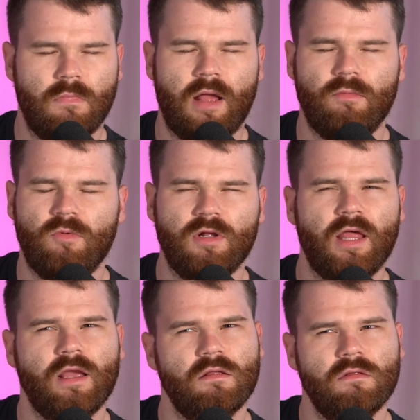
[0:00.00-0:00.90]
And we're
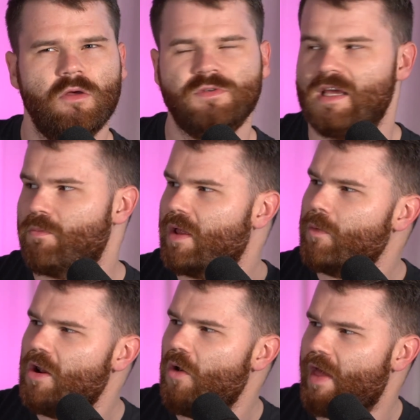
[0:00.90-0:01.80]
like, no dip. Like
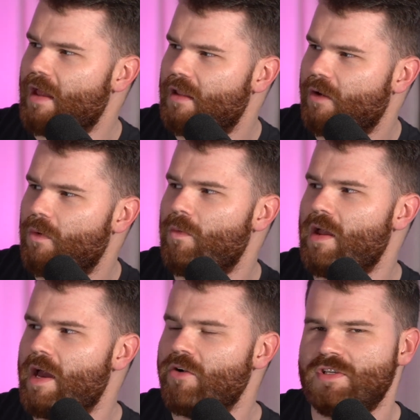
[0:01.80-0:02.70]
we know that. Like we, yeah.
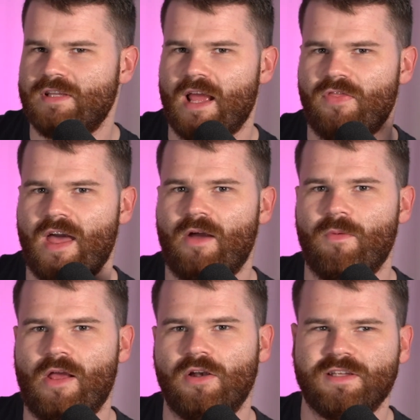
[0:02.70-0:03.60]
we understand that.
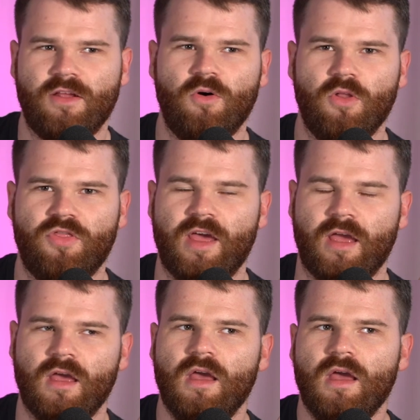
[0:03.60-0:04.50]
We understand that whole thing.
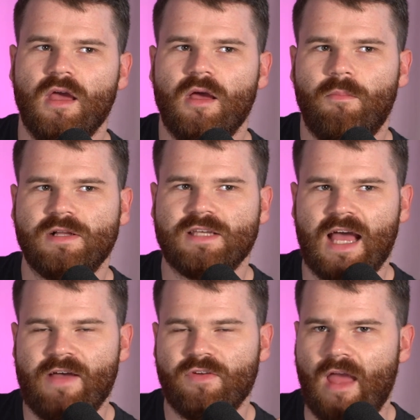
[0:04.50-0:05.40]
But to
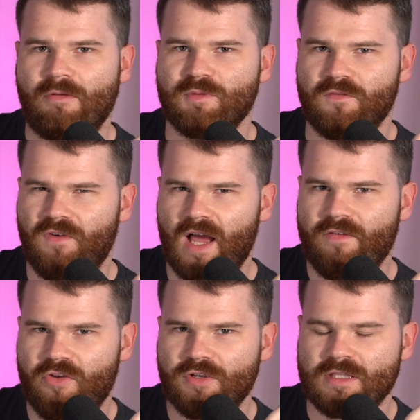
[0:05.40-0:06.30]
have a game's been
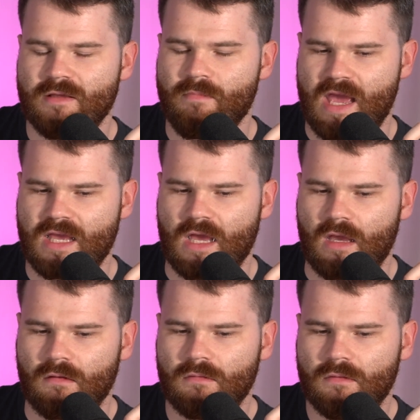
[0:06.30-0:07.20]
five years in the making,